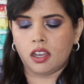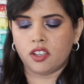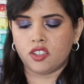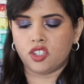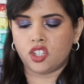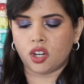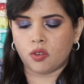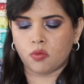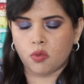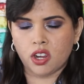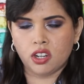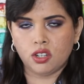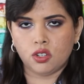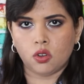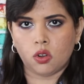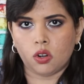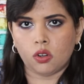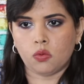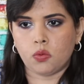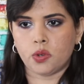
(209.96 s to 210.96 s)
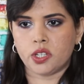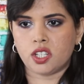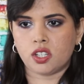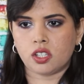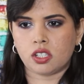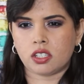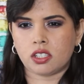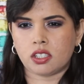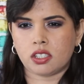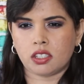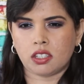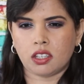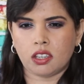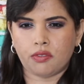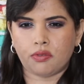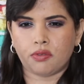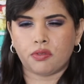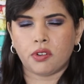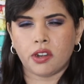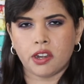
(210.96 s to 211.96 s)
geraniol, which is the
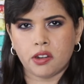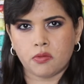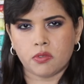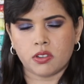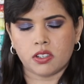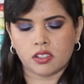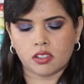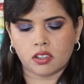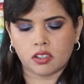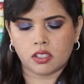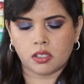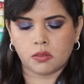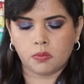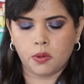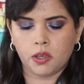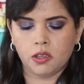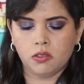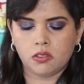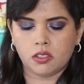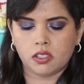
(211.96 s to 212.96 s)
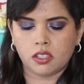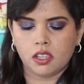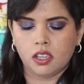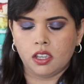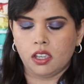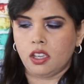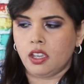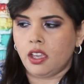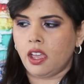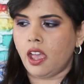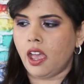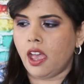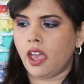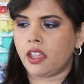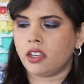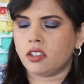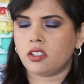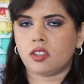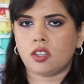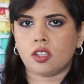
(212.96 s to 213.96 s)
fragrance, I suppose,
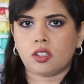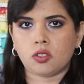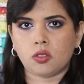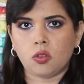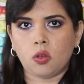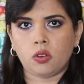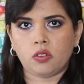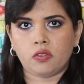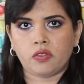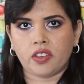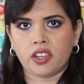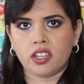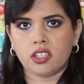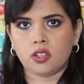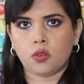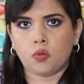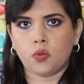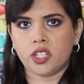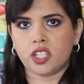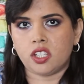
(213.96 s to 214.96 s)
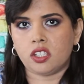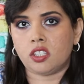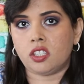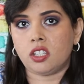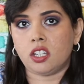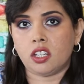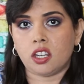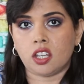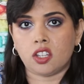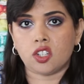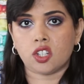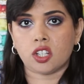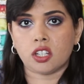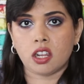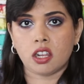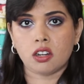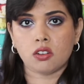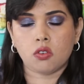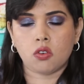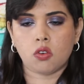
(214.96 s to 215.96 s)
and the solvent, which is denatured
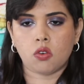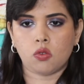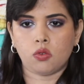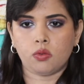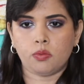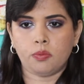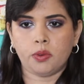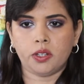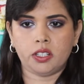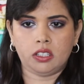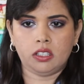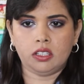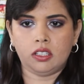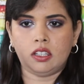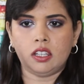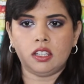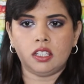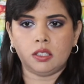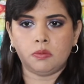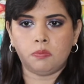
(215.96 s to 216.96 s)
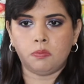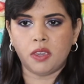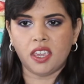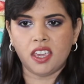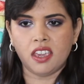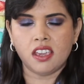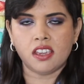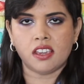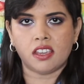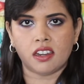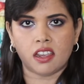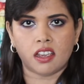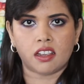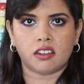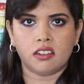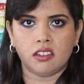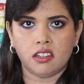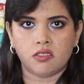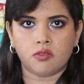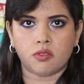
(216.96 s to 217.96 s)
alcohol. But this being an
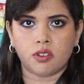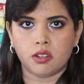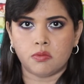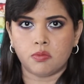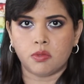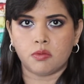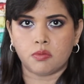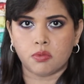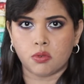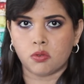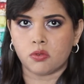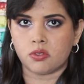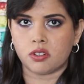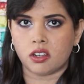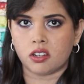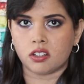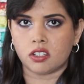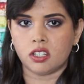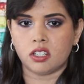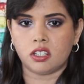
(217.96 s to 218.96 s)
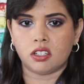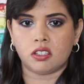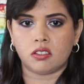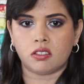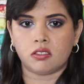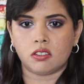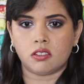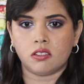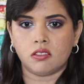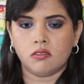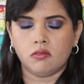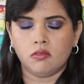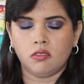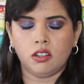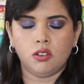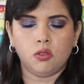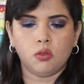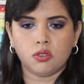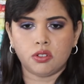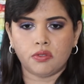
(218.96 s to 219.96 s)
acne treatment product, it is,
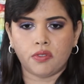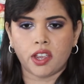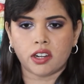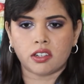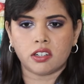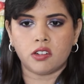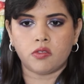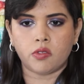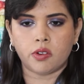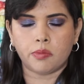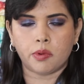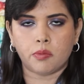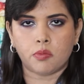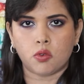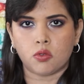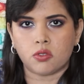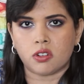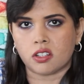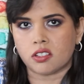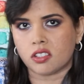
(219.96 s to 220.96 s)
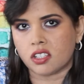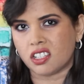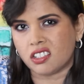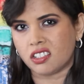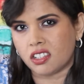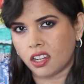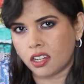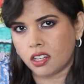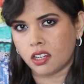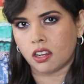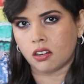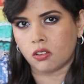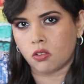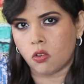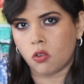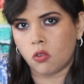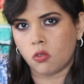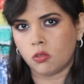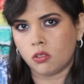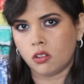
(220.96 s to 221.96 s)
a lot of acne treatment products contain
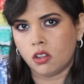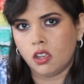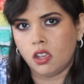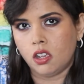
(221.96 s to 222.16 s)
alcohol.